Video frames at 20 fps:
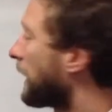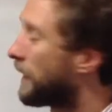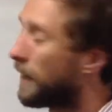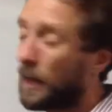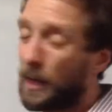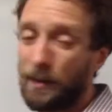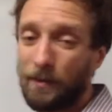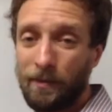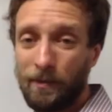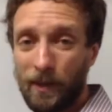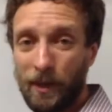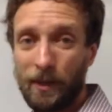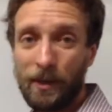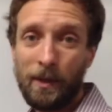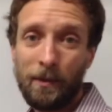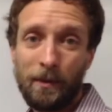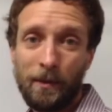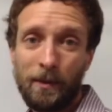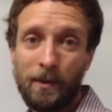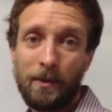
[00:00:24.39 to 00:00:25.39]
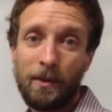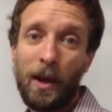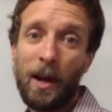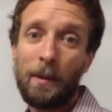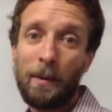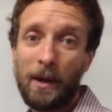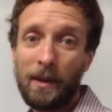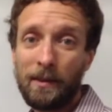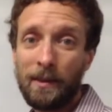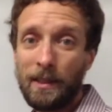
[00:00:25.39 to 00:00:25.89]
kind of thought
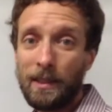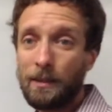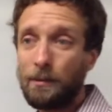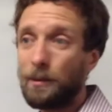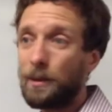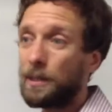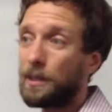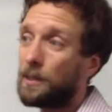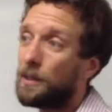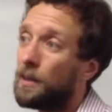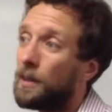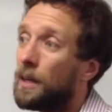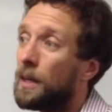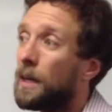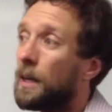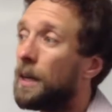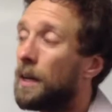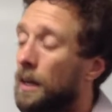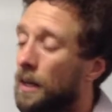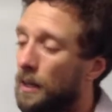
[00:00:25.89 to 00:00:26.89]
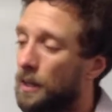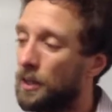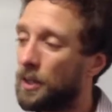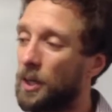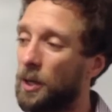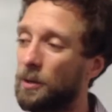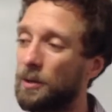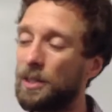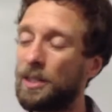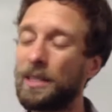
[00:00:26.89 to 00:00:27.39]
about this was,
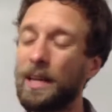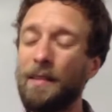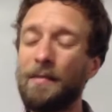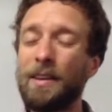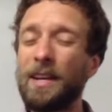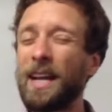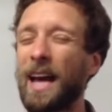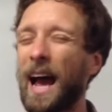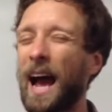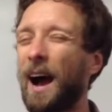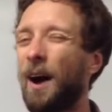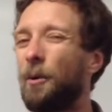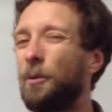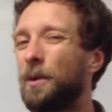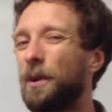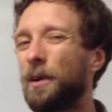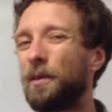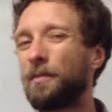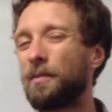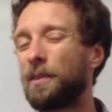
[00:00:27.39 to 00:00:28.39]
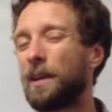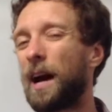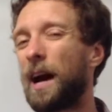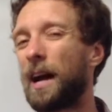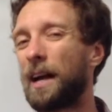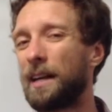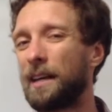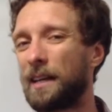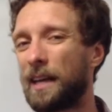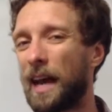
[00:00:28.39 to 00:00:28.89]
7 out of
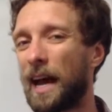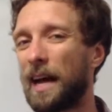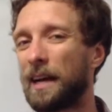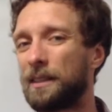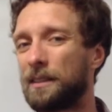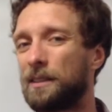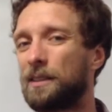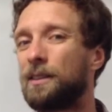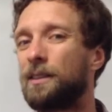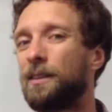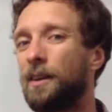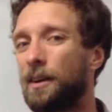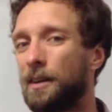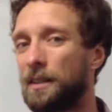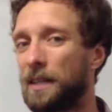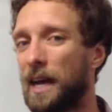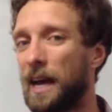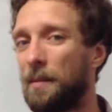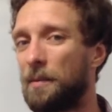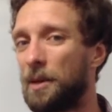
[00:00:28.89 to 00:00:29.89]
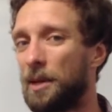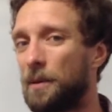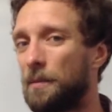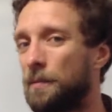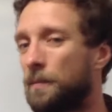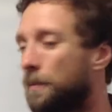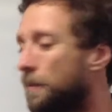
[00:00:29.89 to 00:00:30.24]
9 cats are tabby.